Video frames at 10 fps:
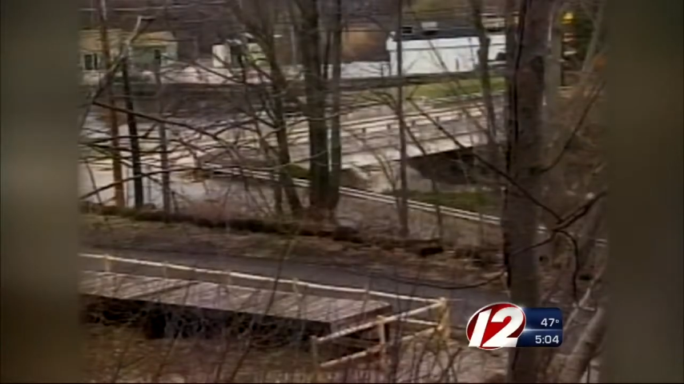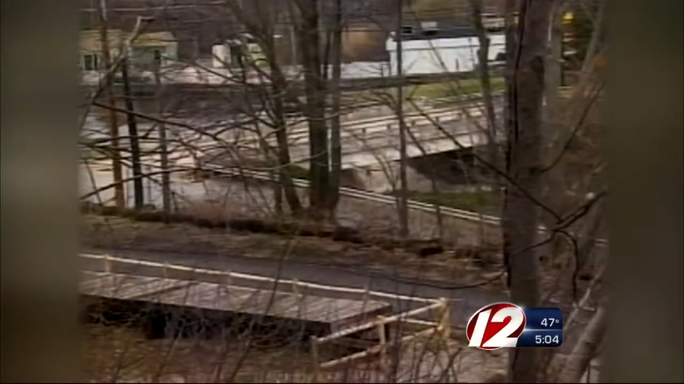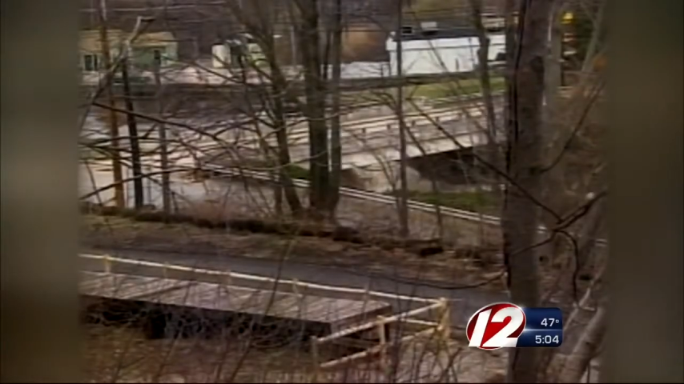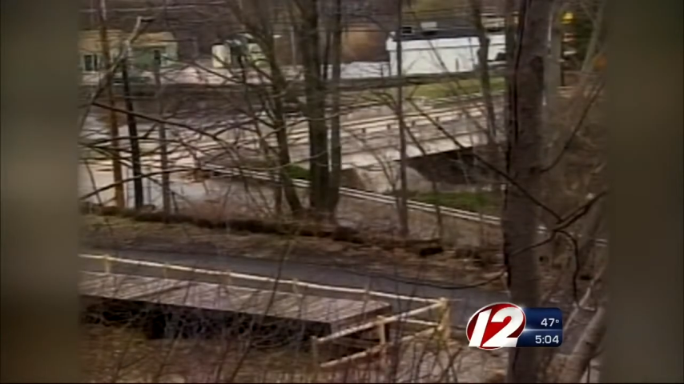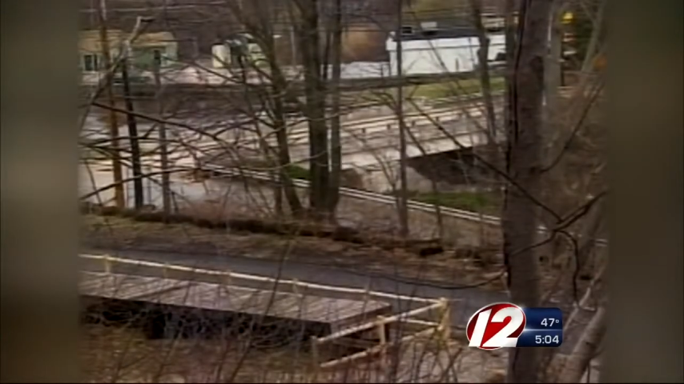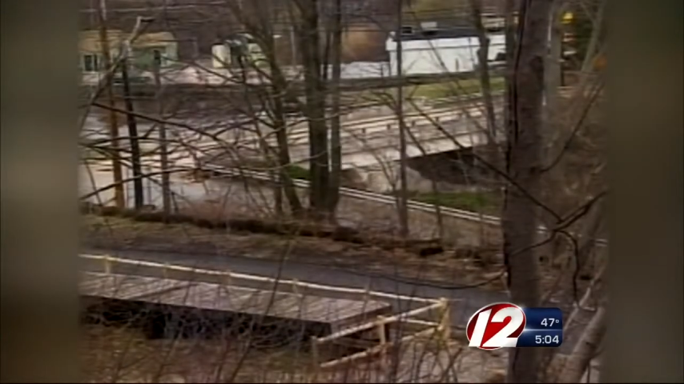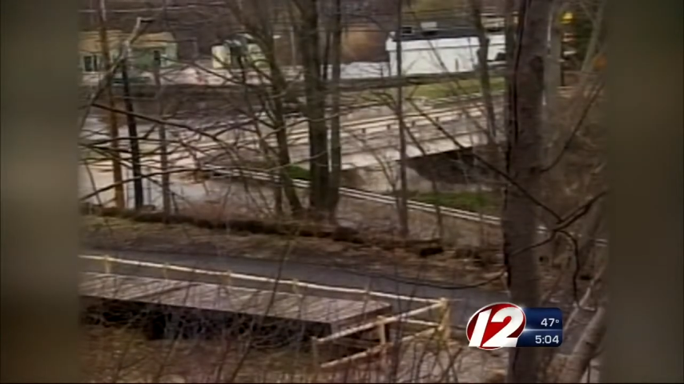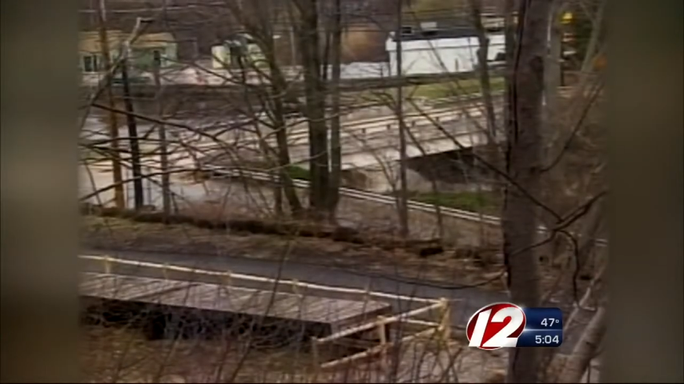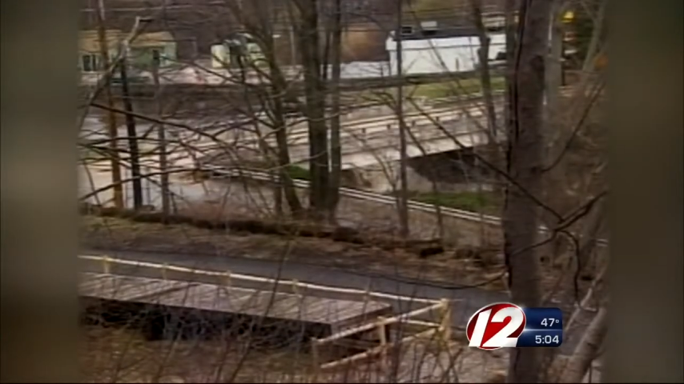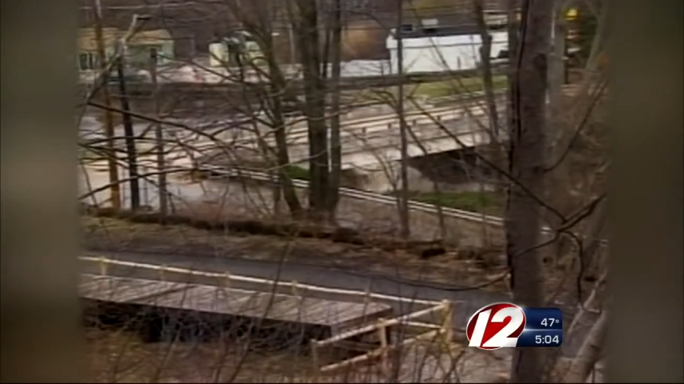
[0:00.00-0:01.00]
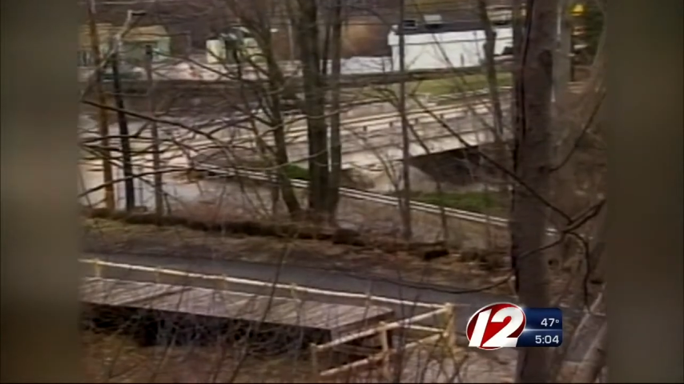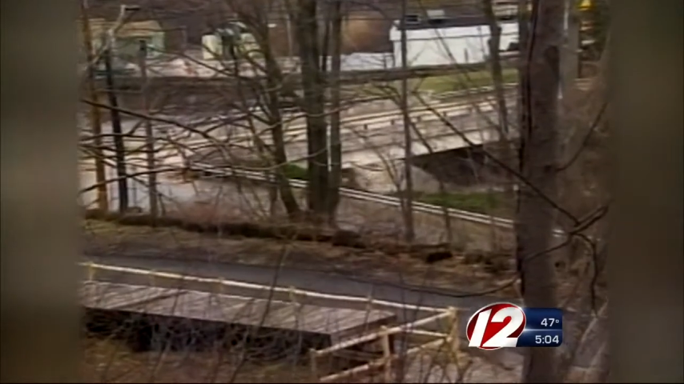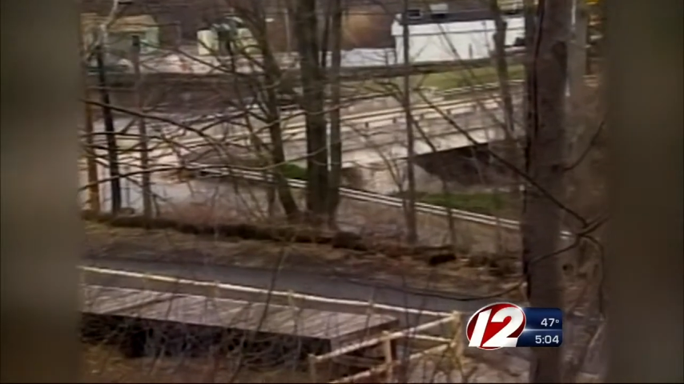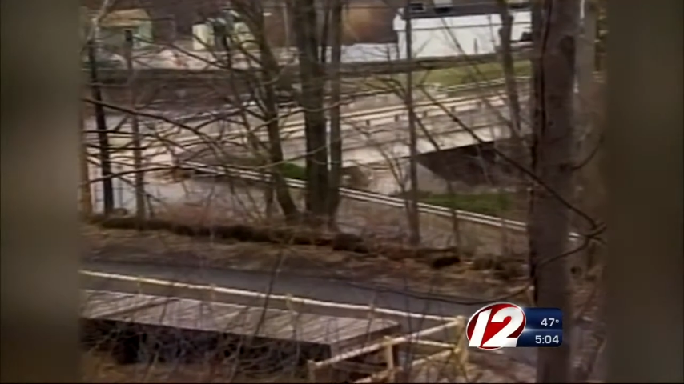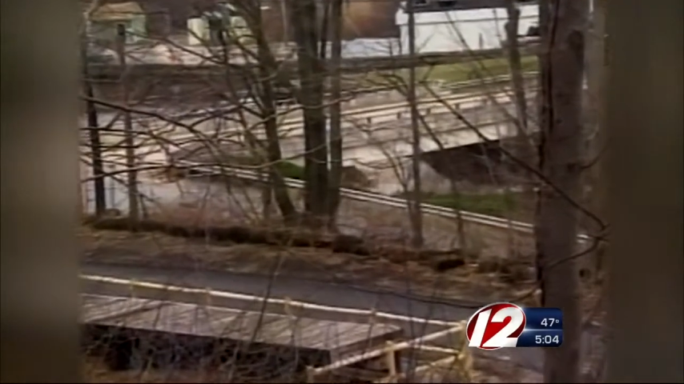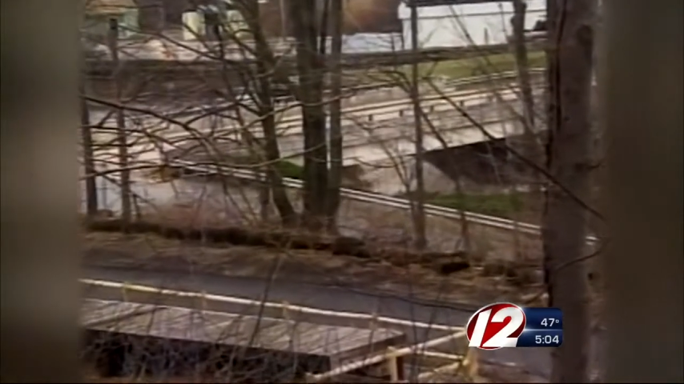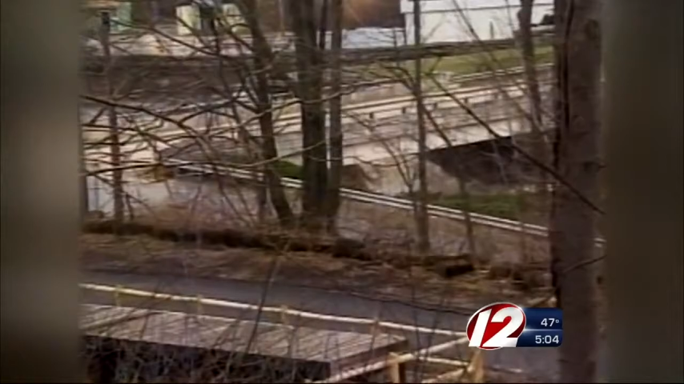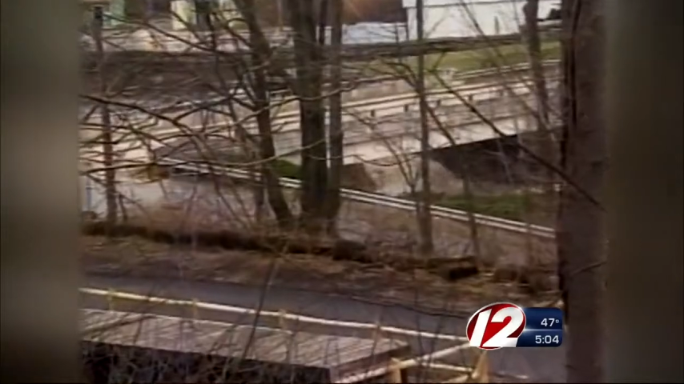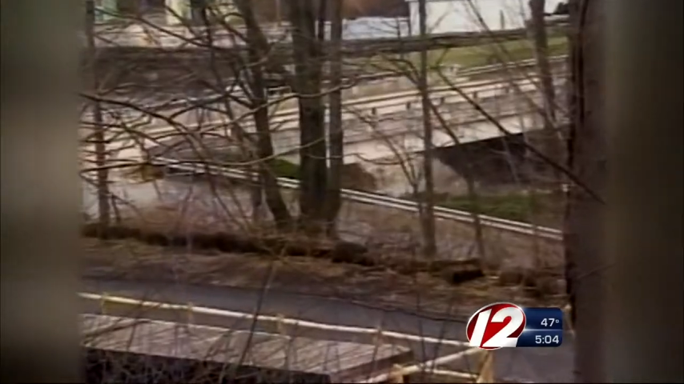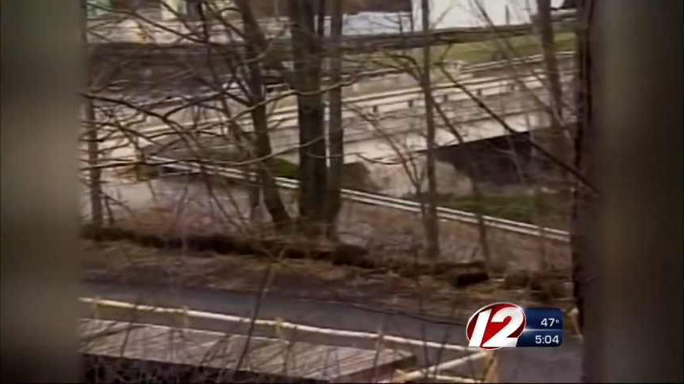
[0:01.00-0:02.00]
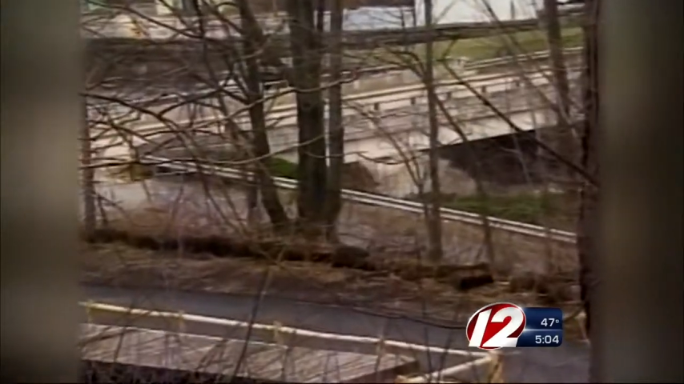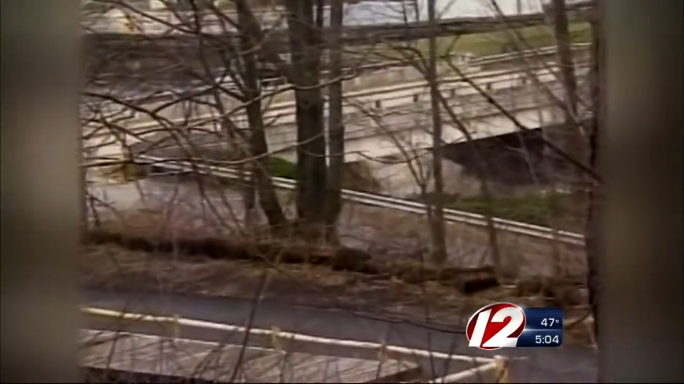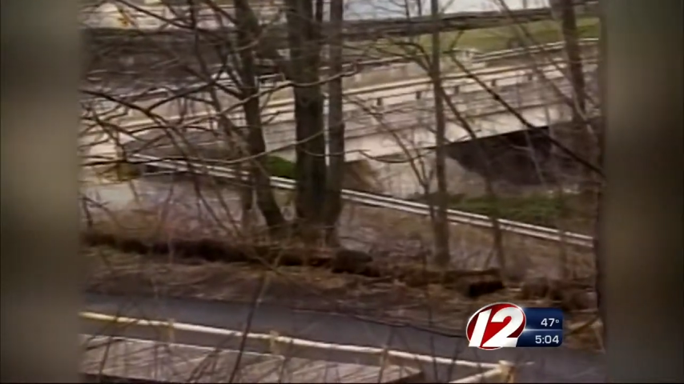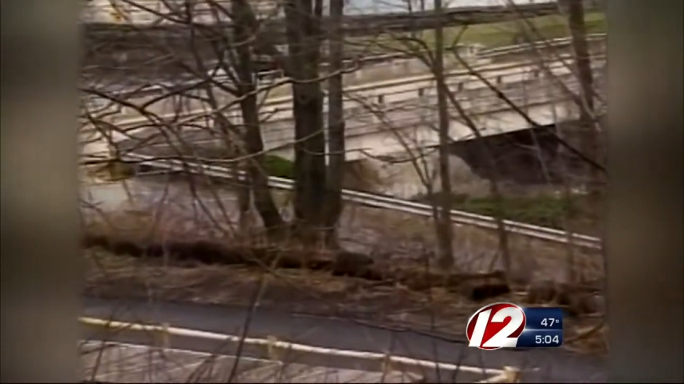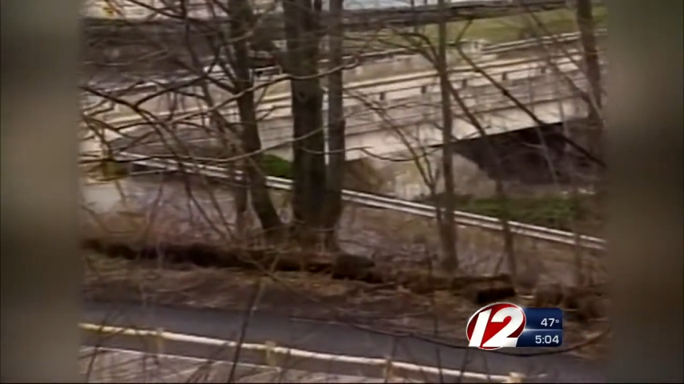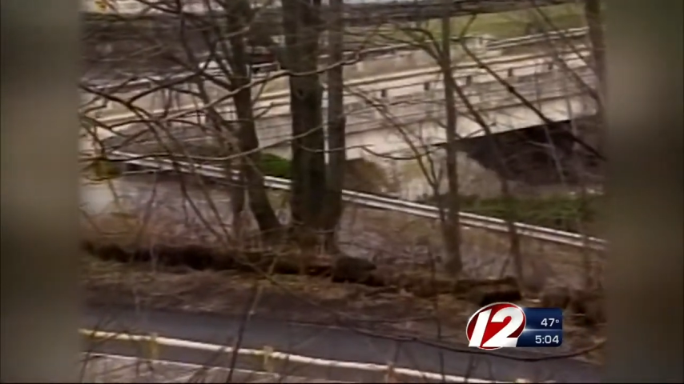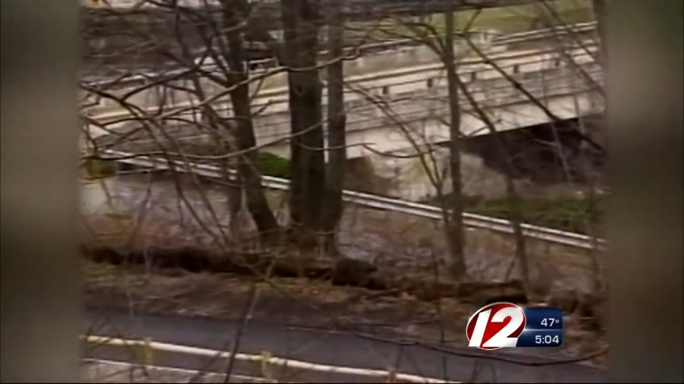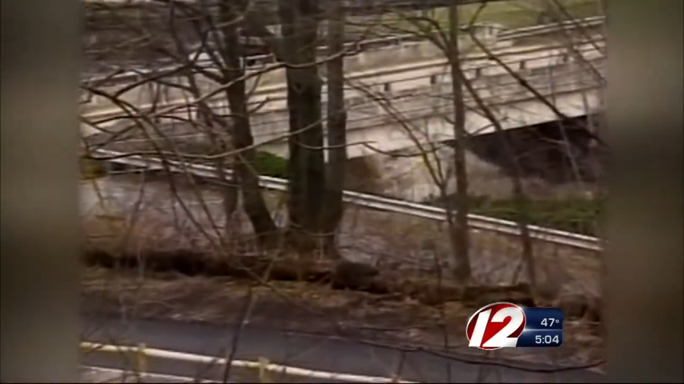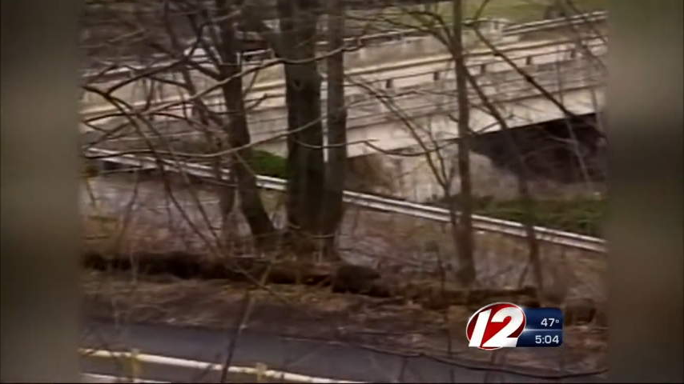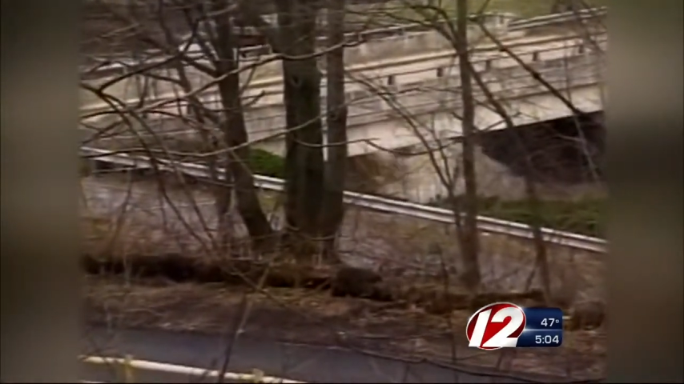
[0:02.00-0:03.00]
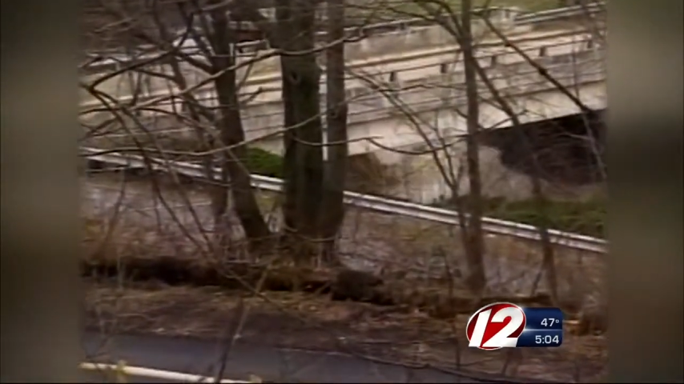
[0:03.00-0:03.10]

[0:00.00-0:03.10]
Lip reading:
Nobody's mouth can be seen.